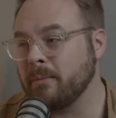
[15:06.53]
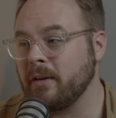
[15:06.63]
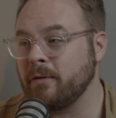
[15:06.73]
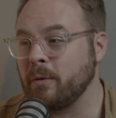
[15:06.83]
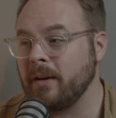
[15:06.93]
But
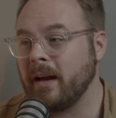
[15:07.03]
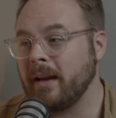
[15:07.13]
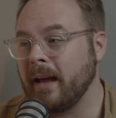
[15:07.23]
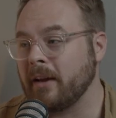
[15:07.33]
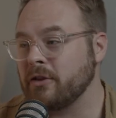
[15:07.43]
if we're
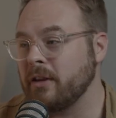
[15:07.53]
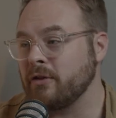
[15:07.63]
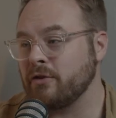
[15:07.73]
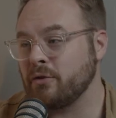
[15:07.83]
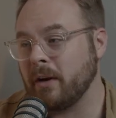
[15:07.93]
not actually
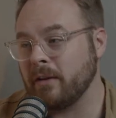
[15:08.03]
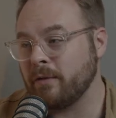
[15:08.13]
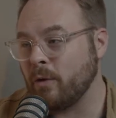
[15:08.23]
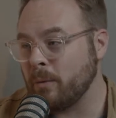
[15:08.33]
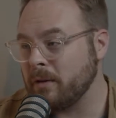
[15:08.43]
in
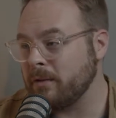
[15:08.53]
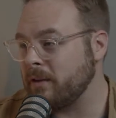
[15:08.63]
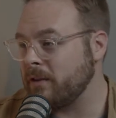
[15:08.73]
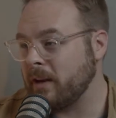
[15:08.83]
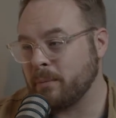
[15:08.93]
transformative
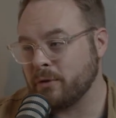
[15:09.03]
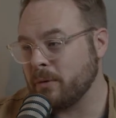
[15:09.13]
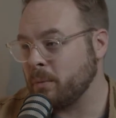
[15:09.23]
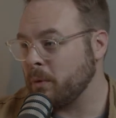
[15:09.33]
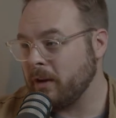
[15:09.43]

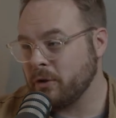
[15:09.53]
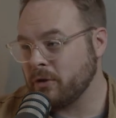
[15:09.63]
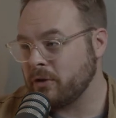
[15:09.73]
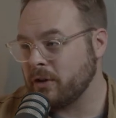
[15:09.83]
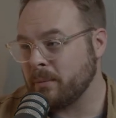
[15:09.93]
discipleship
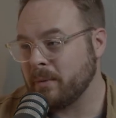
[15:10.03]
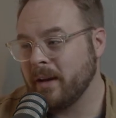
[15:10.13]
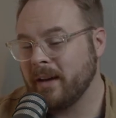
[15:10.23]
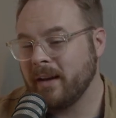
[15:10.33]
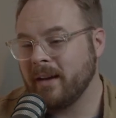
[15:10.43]
relationship,
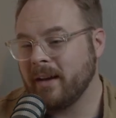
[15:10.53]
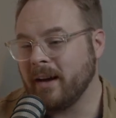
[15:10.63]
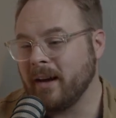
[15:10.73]
mm-hmm.